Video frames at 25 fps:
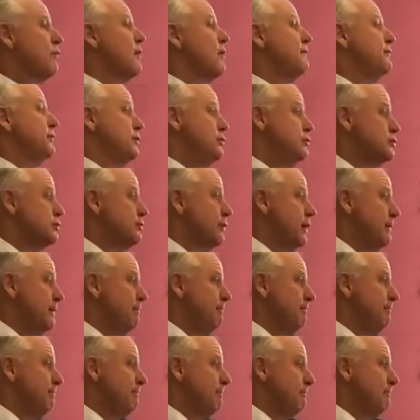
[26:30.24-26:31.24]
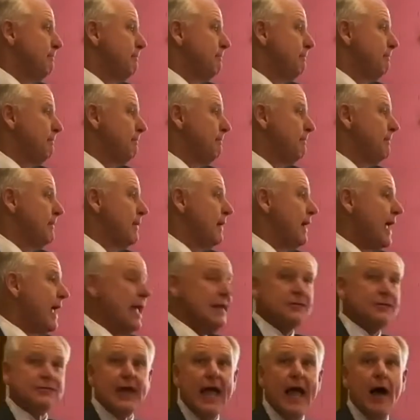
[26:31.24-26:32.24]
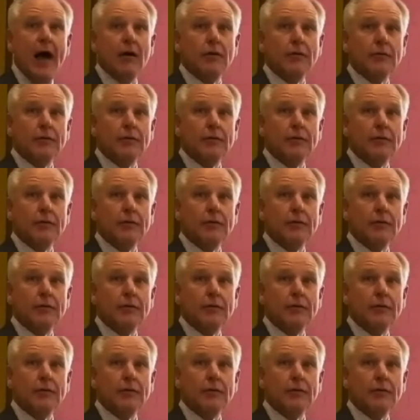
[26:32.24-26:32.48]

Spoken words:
revenue stream, hands down.